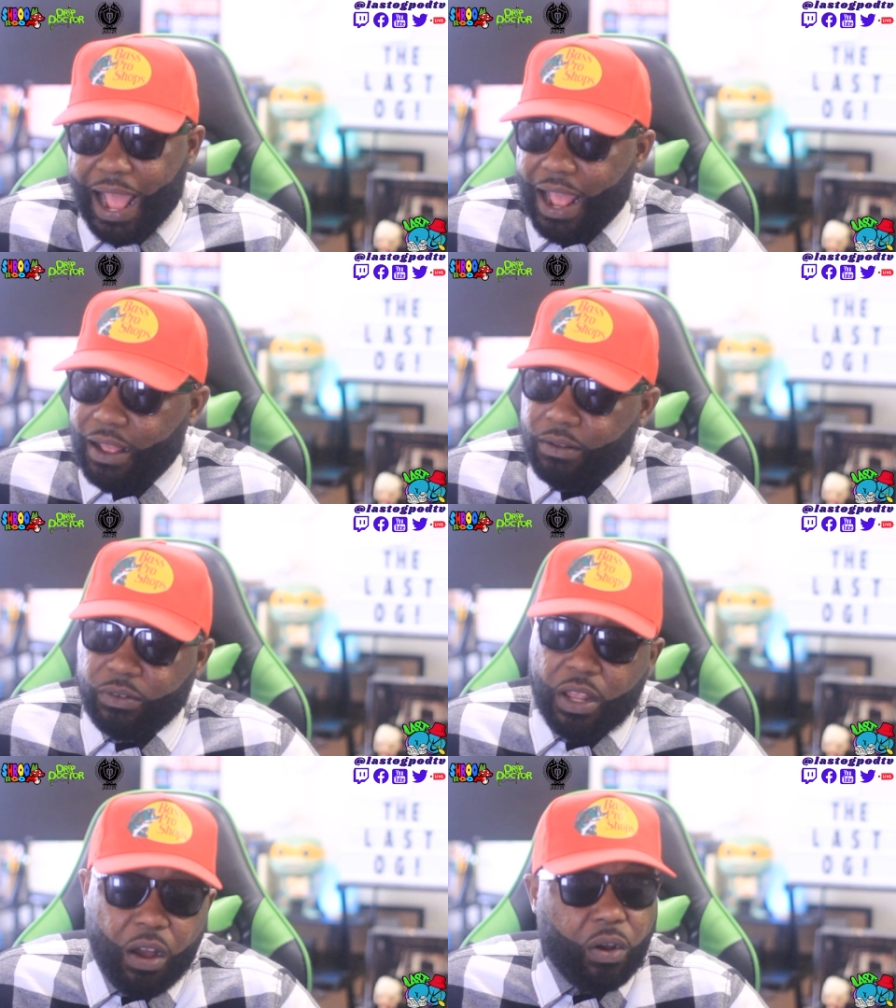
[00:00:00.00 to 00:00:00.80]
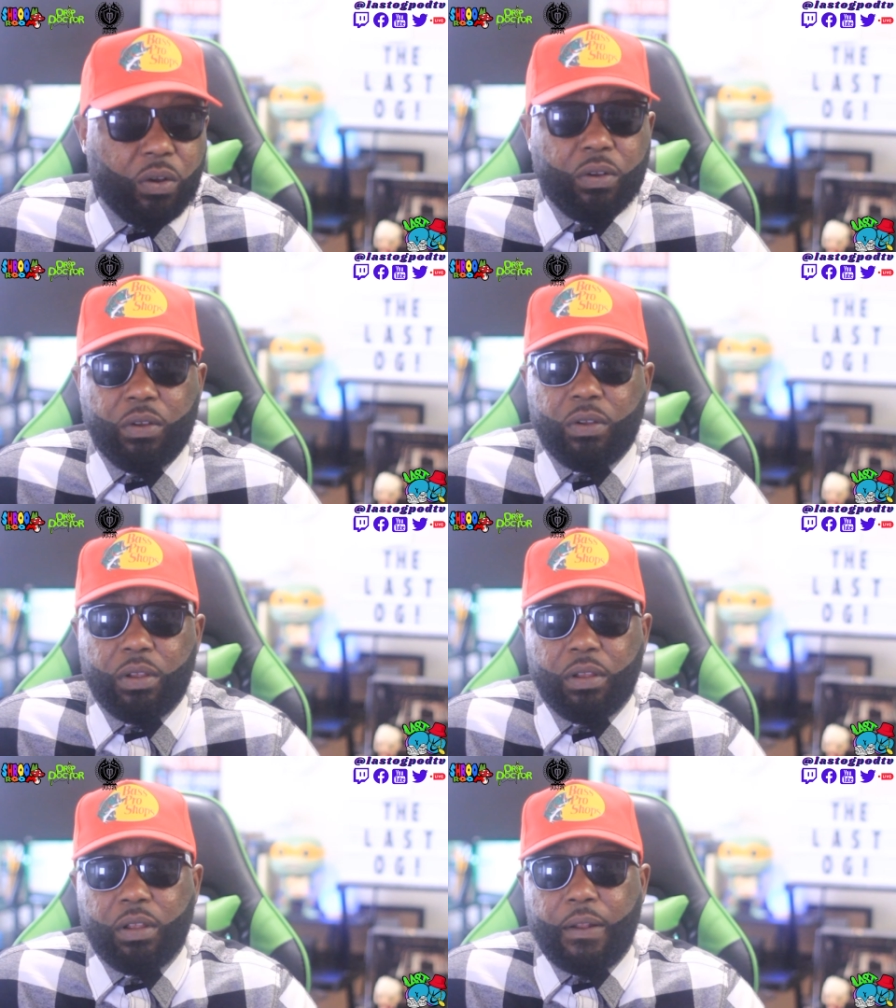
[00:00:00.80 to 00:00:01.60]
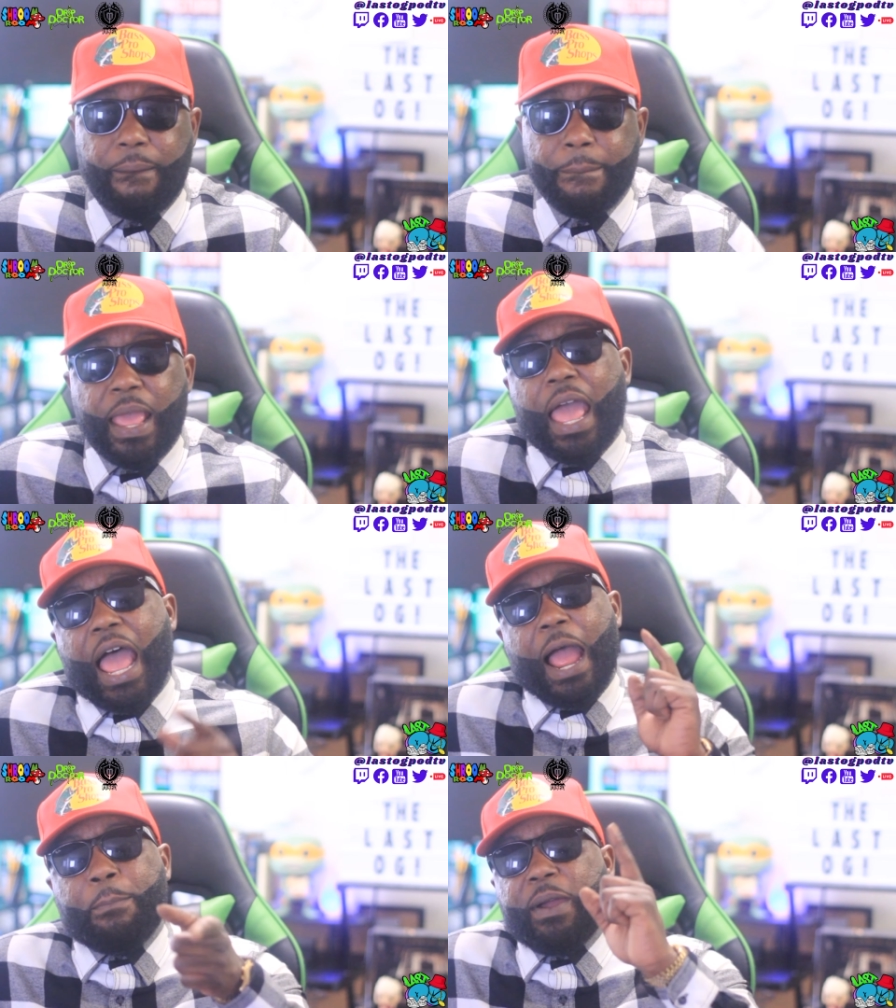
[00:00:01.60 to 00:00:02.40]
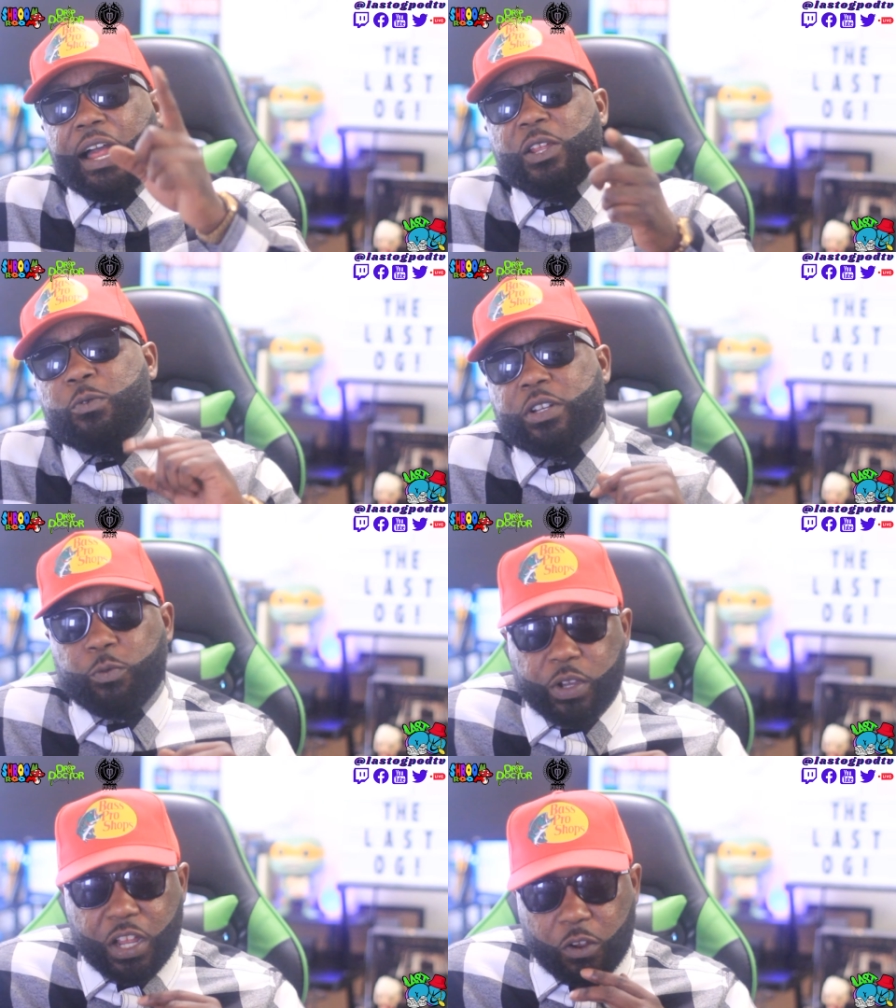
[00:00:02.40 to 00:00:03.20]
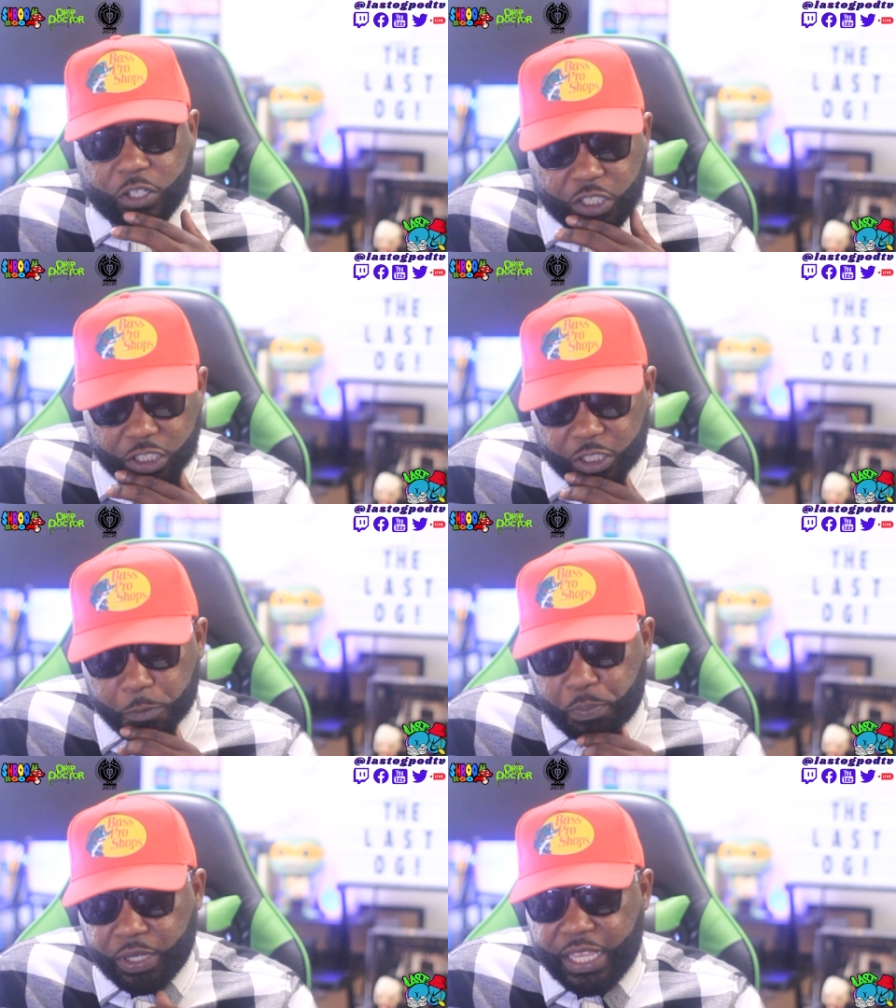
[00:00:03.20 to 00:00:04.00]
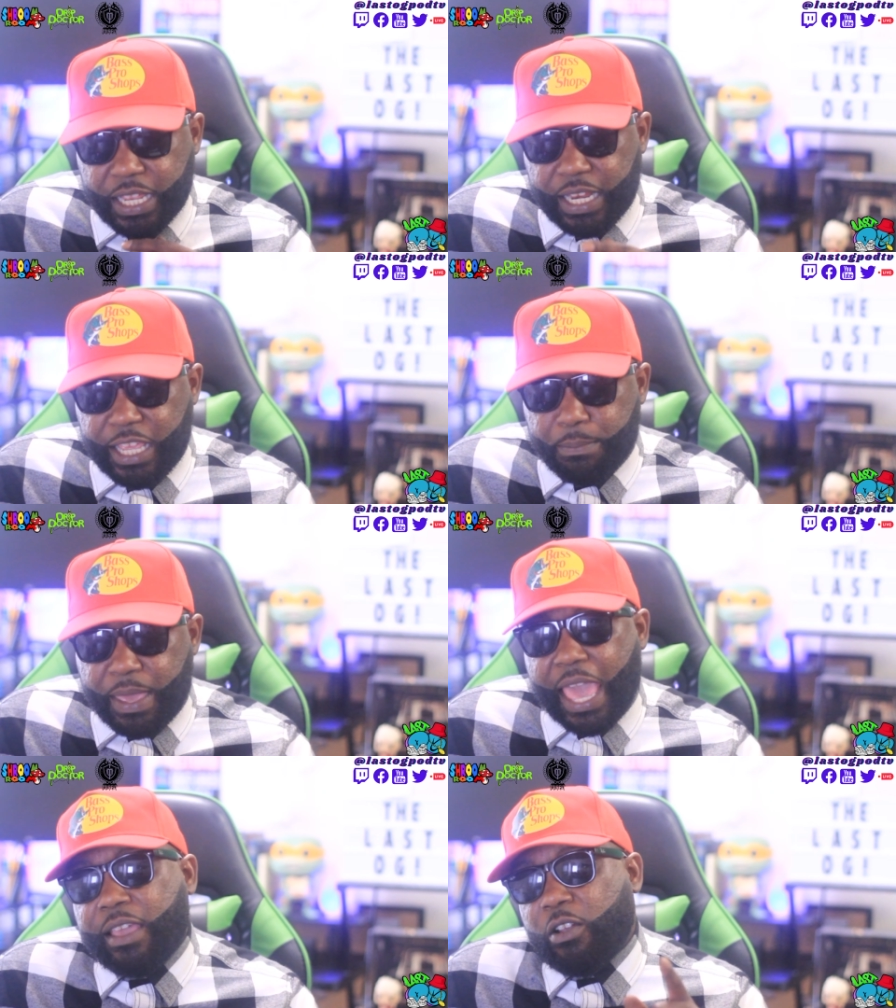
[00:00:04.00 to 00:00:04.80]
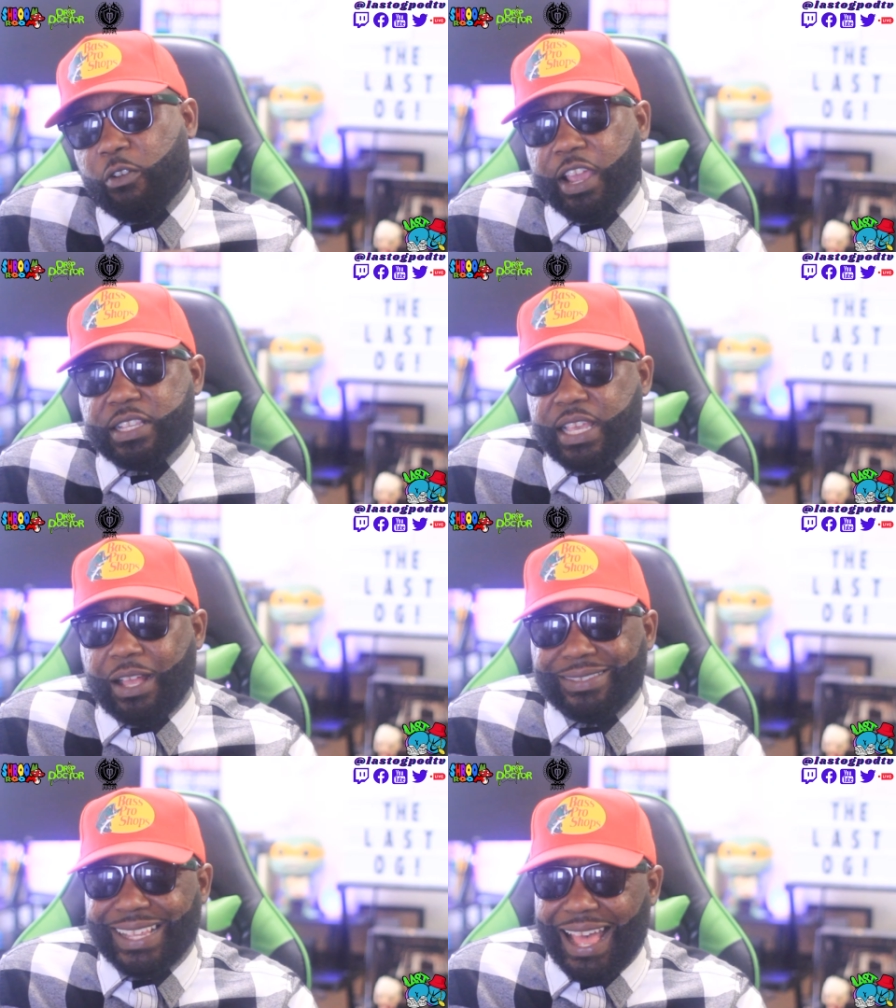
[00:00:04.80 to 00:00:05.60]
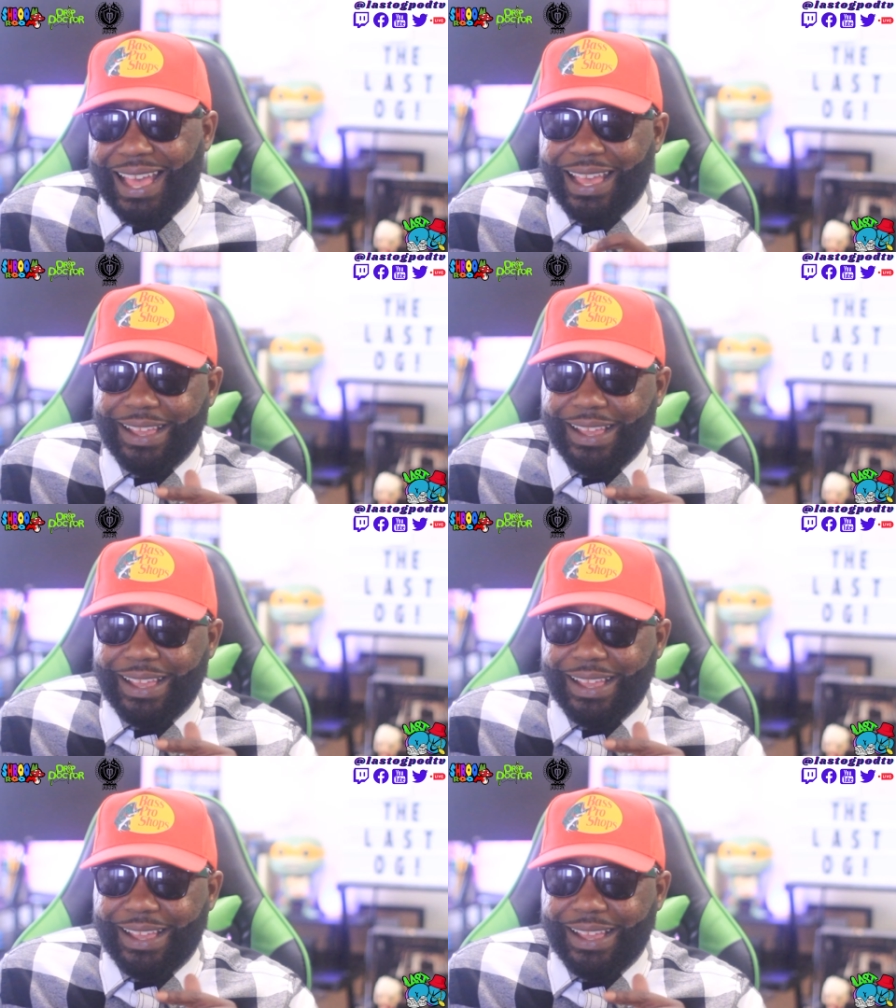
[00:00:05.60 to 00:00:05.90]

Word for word: I don't know. I probably would have went on and took the plea and then back and crazy outside.